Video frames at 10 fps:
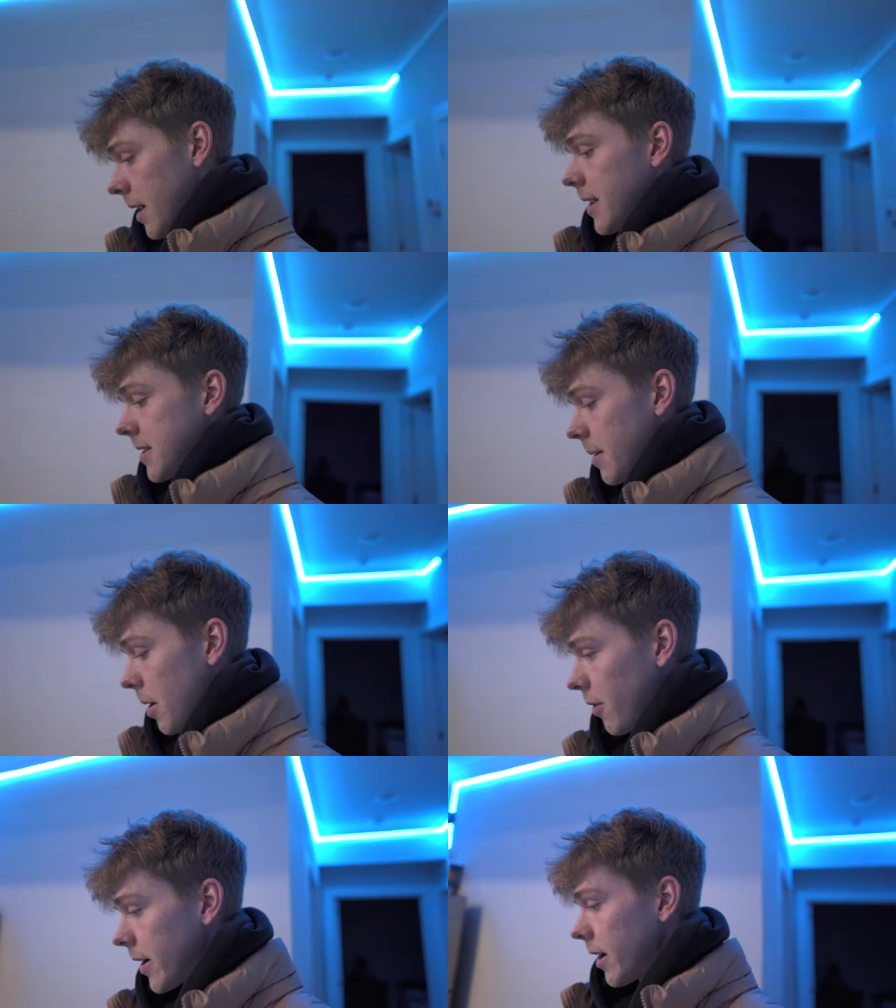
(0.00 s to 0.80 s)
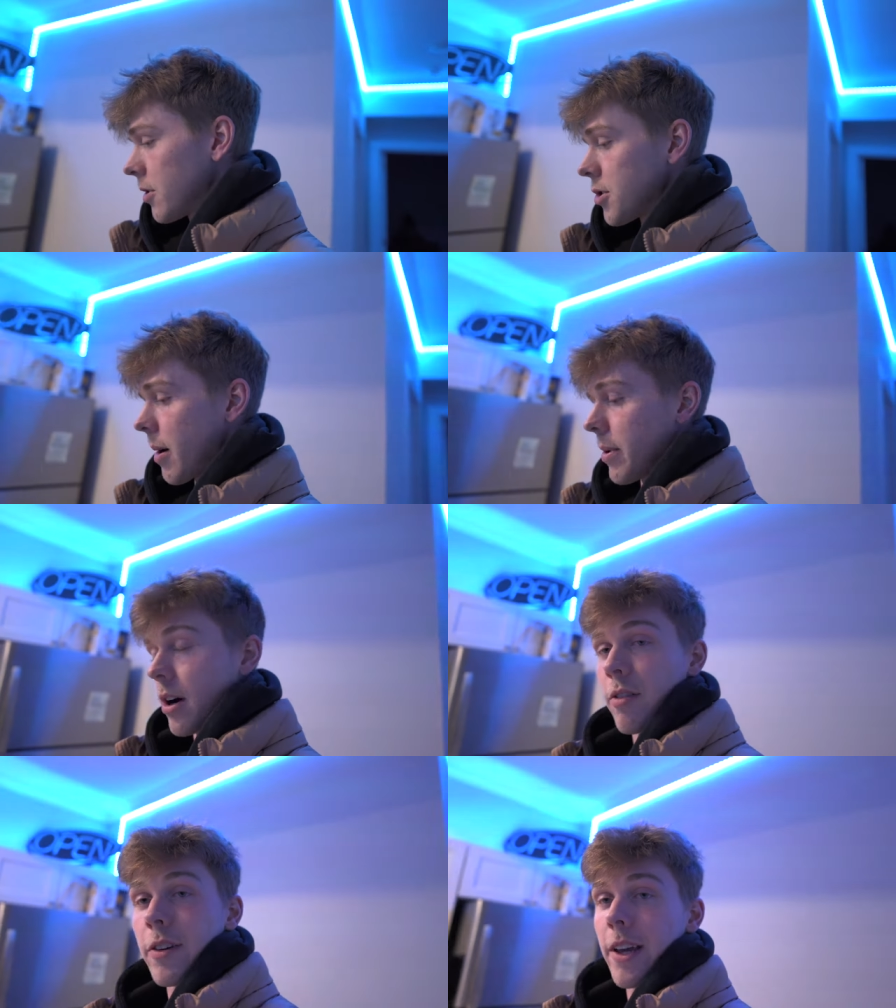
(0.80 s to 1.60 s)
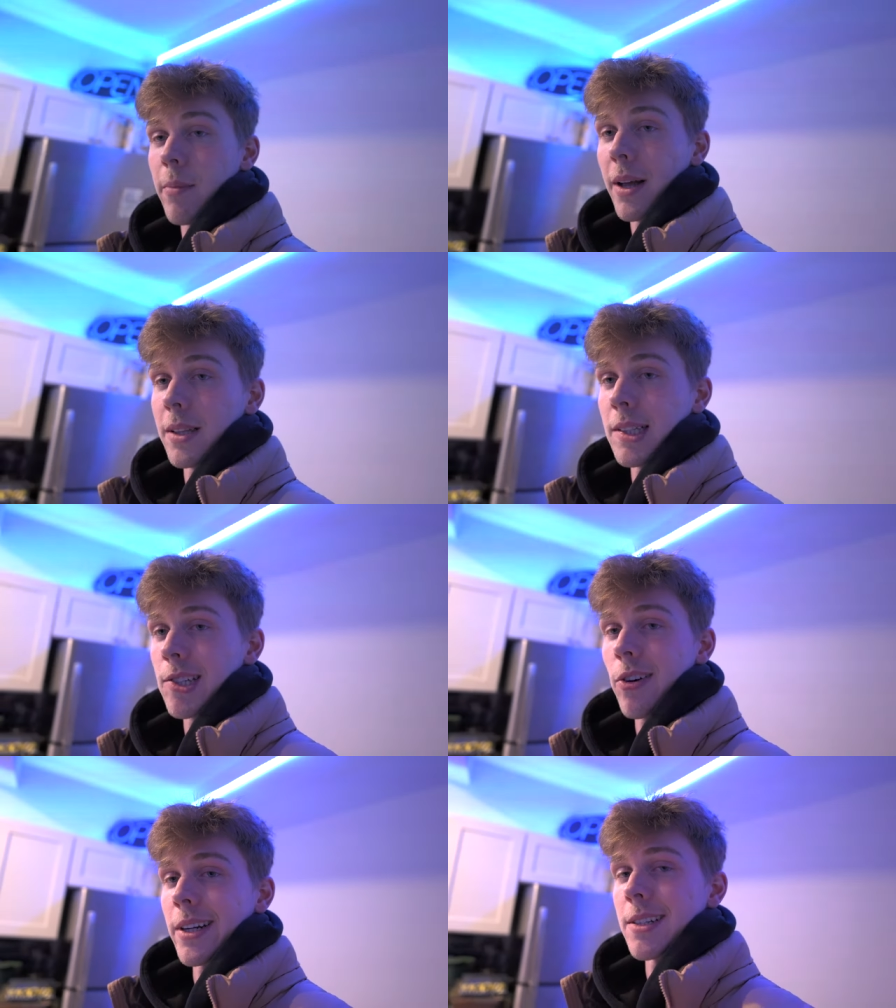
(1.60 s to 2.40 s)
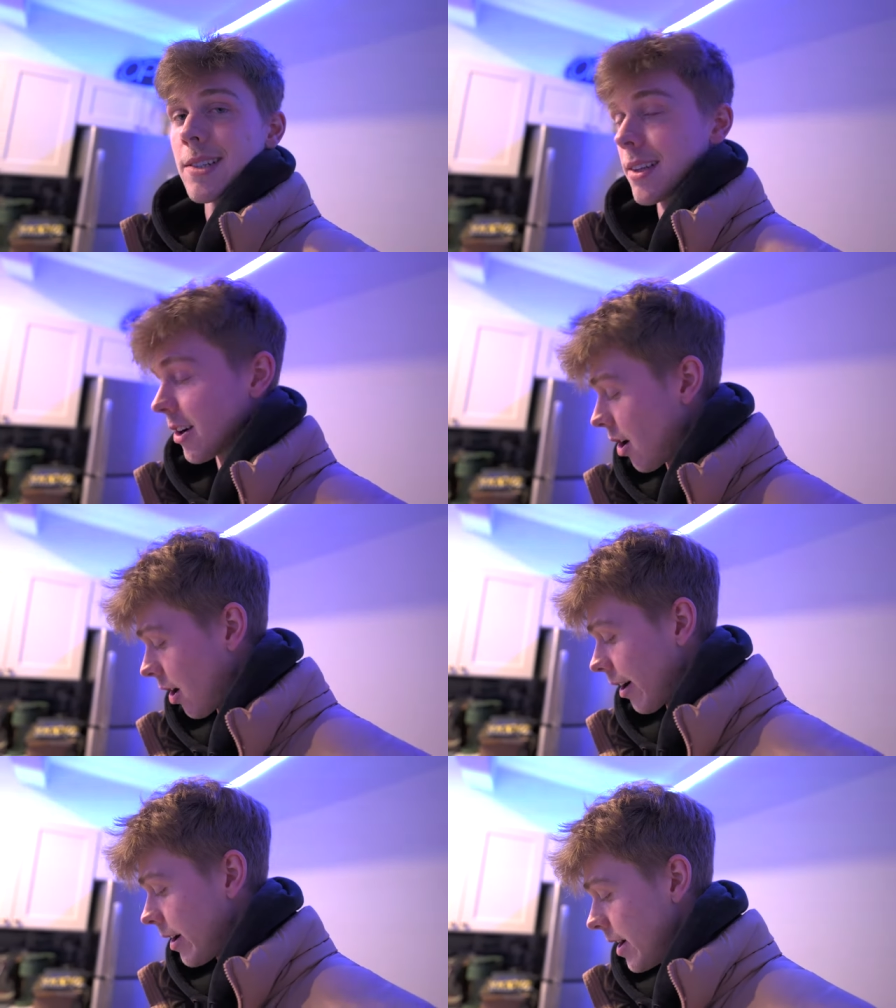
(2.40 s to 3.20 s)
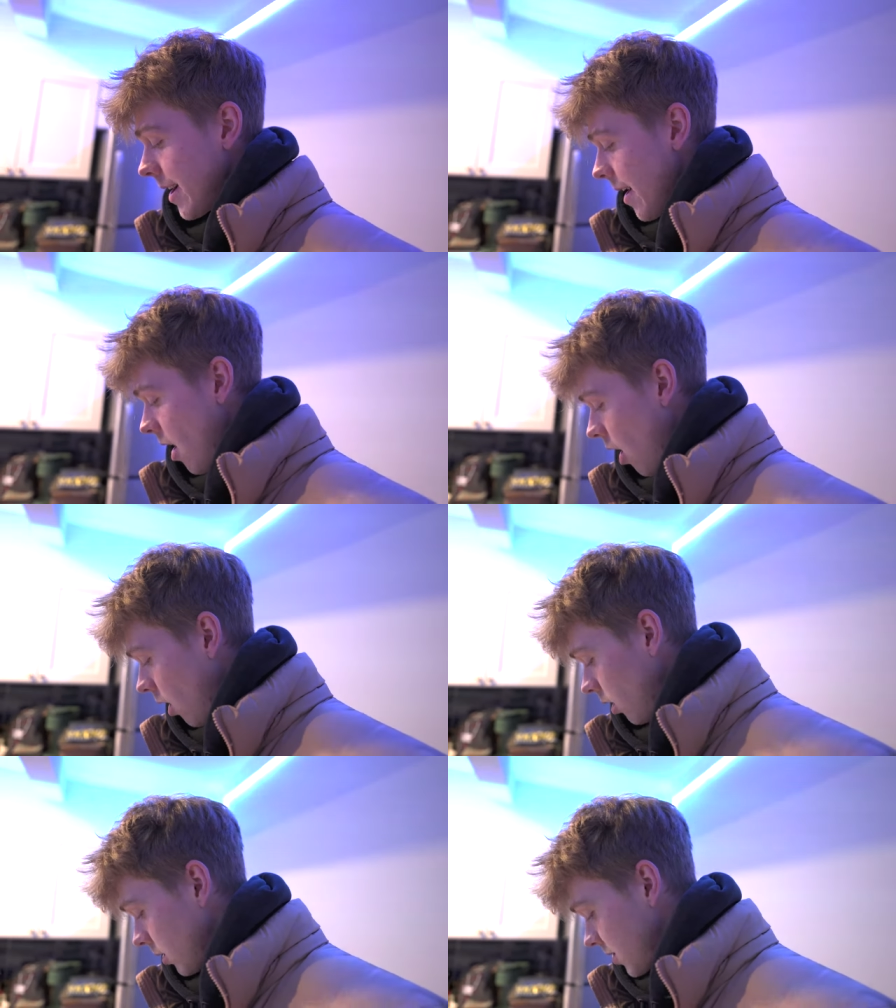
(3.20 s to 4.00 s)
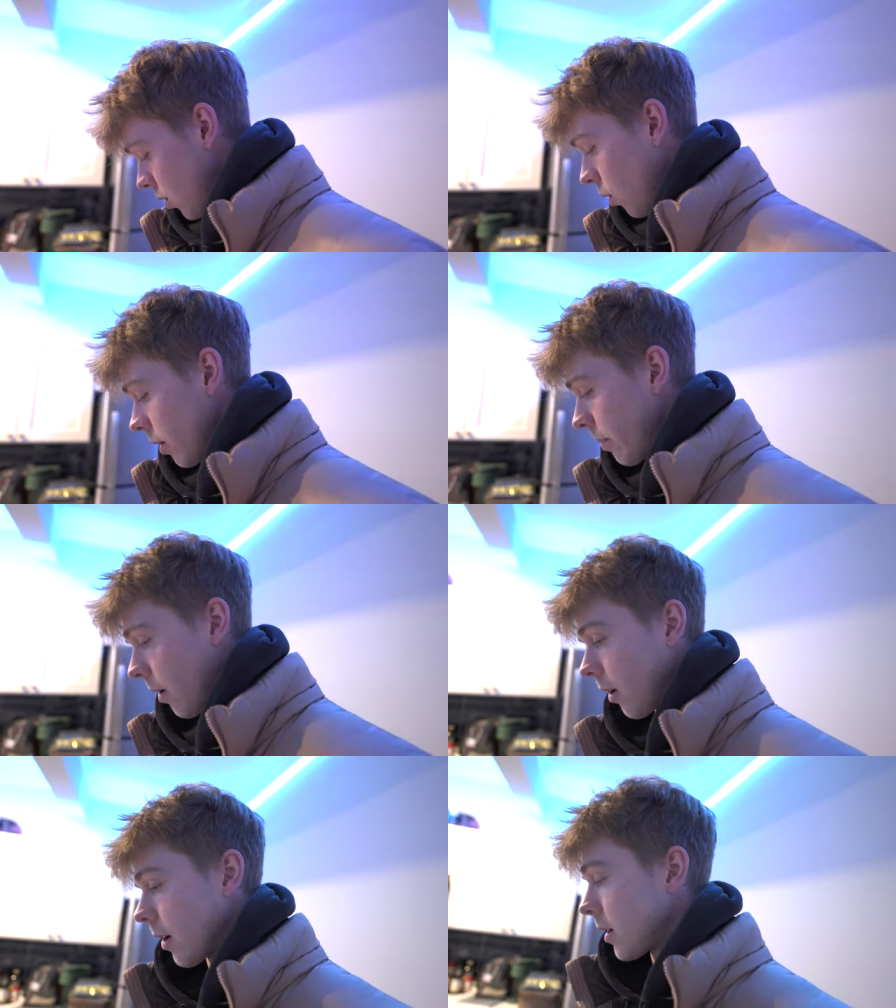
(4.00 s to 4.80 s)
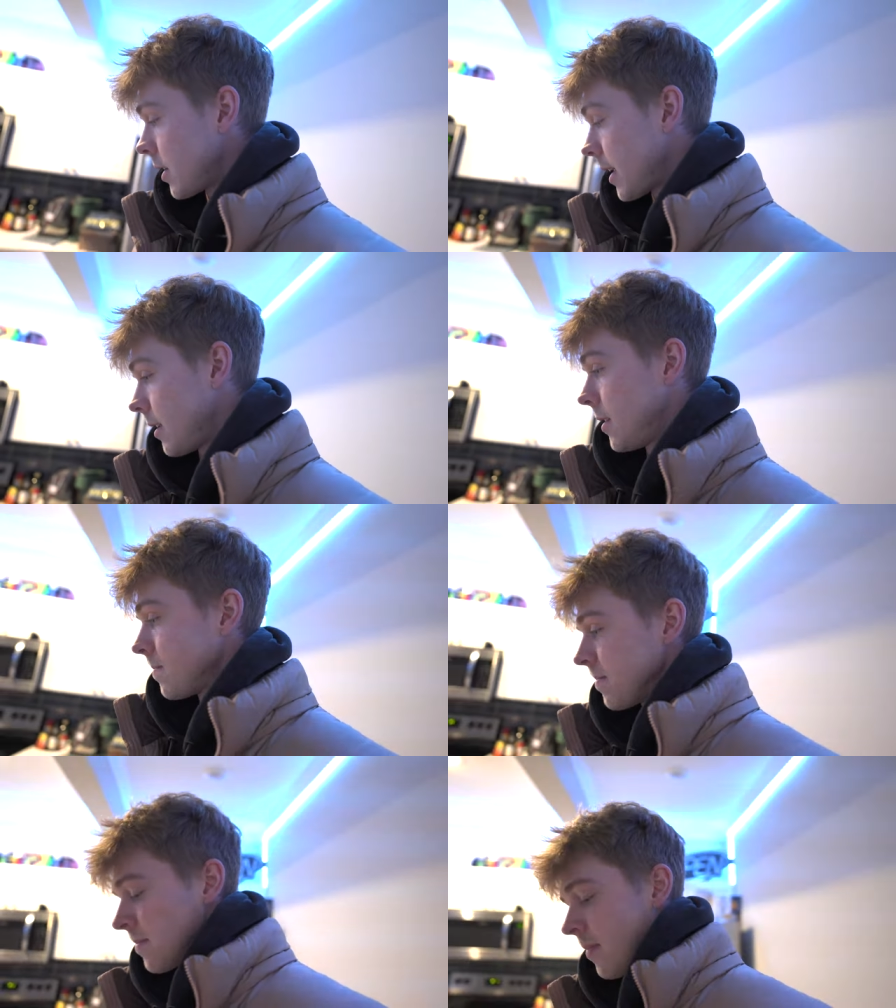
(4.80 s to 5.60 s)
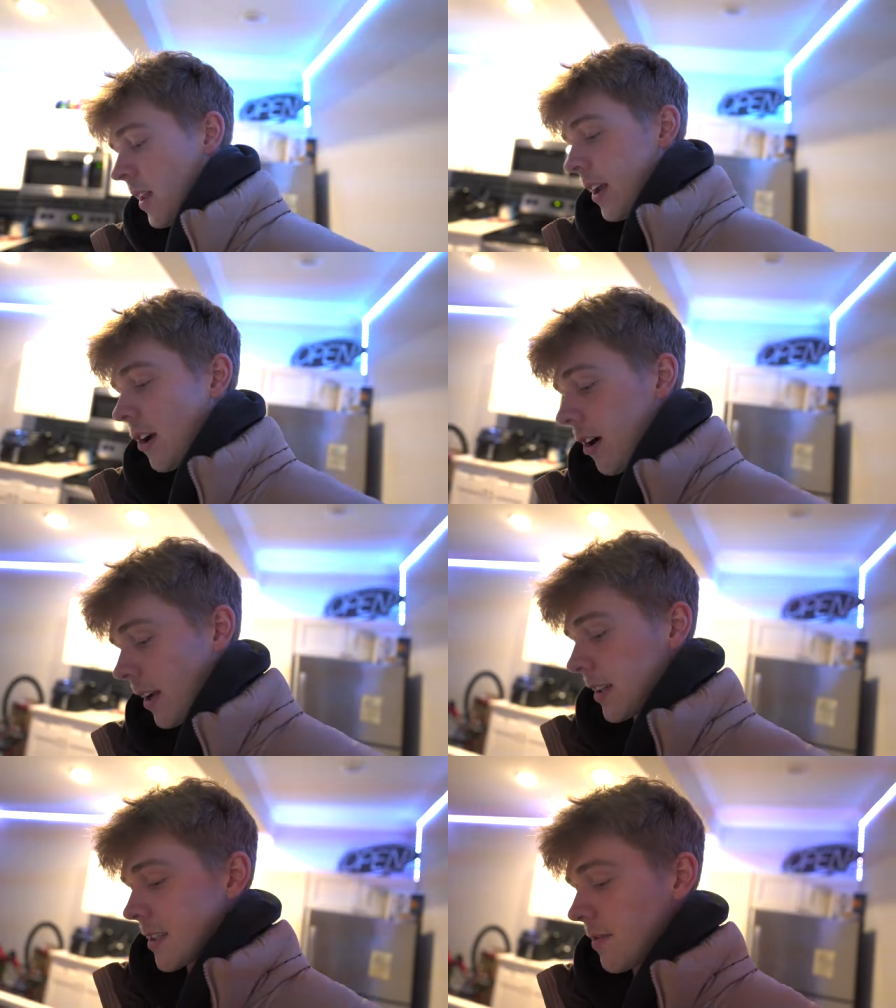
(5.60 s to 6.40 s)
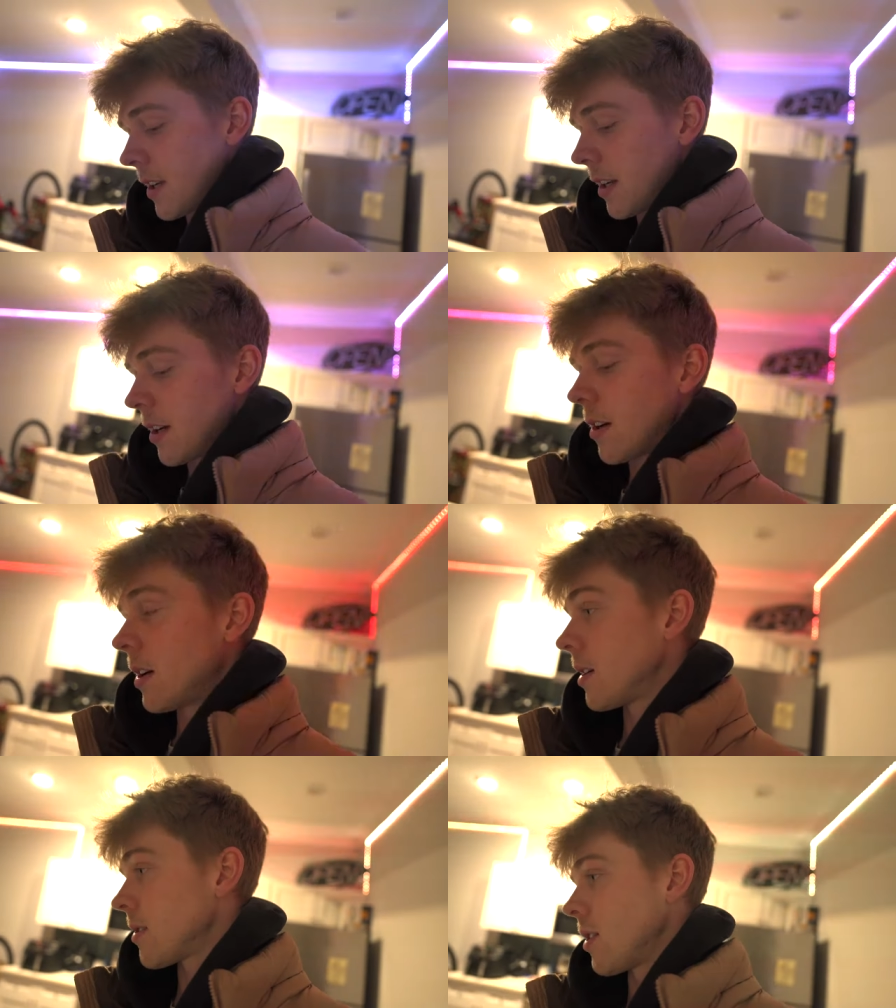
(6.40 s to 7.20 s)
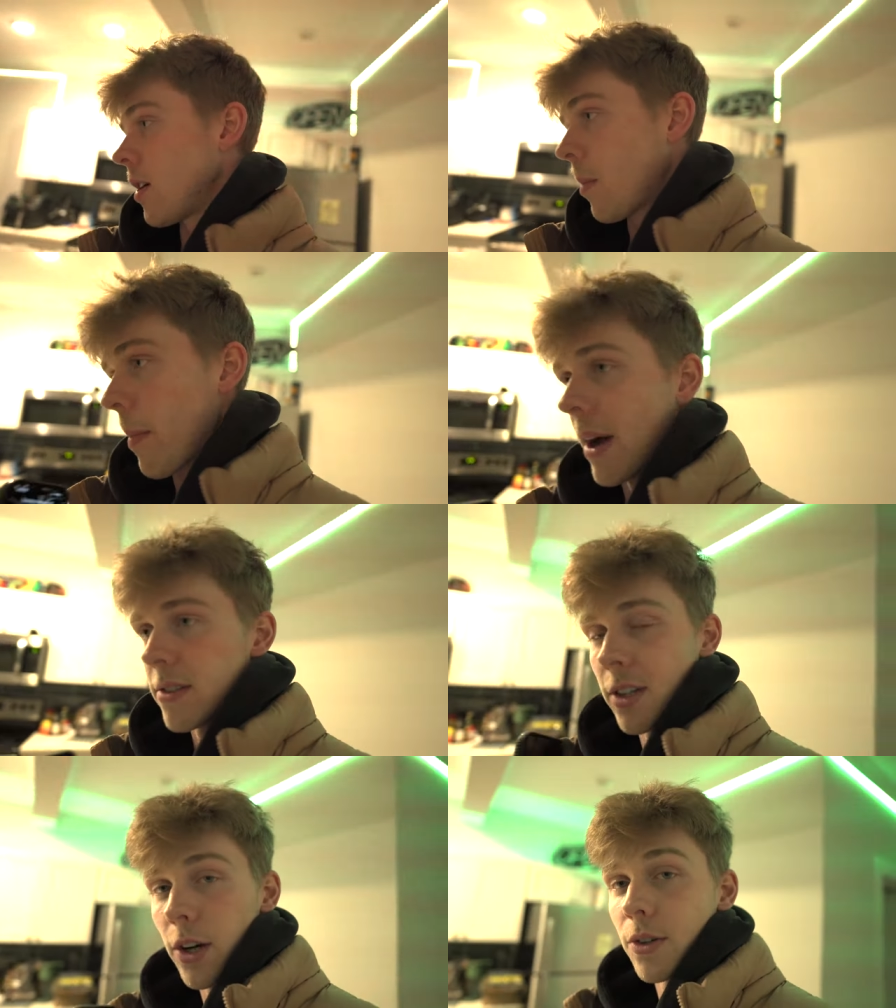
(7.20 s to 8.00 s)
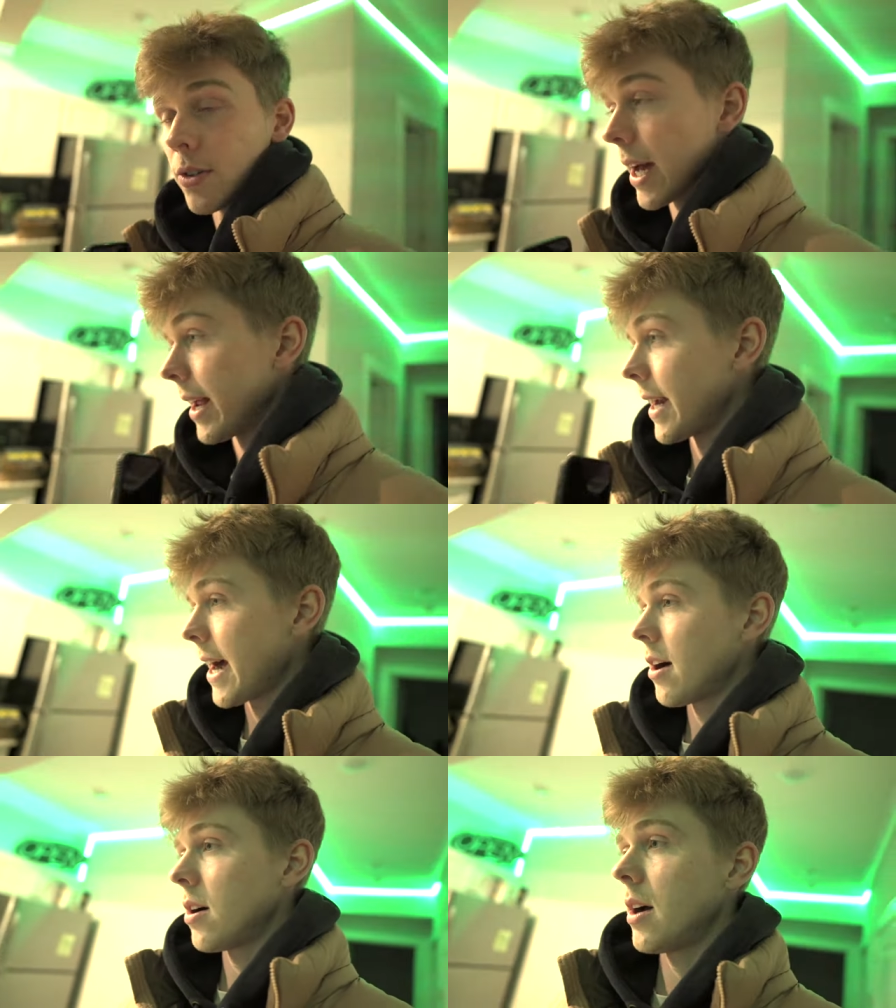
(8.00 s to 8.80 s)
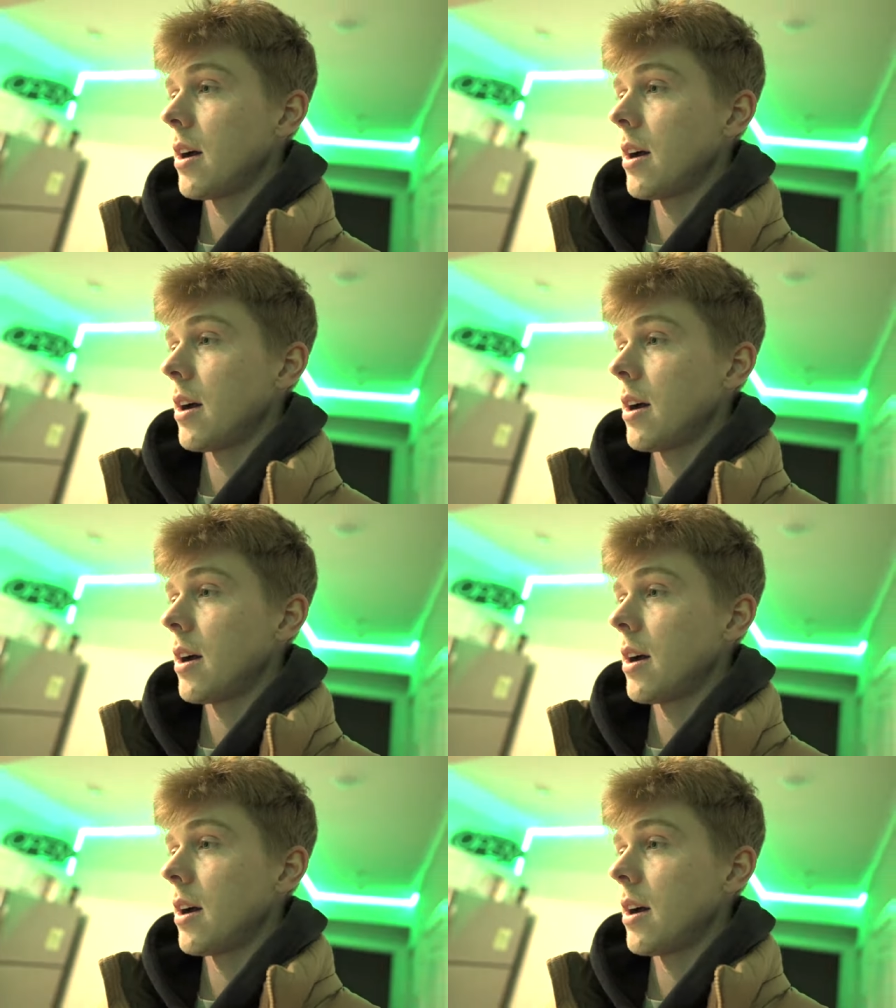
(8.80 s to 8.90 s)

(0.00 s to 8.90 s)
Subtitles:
And take my radiator and drop it off. Get my list. Y'all are going to see the car all tore apart here in this video. So I'm about to go do that now.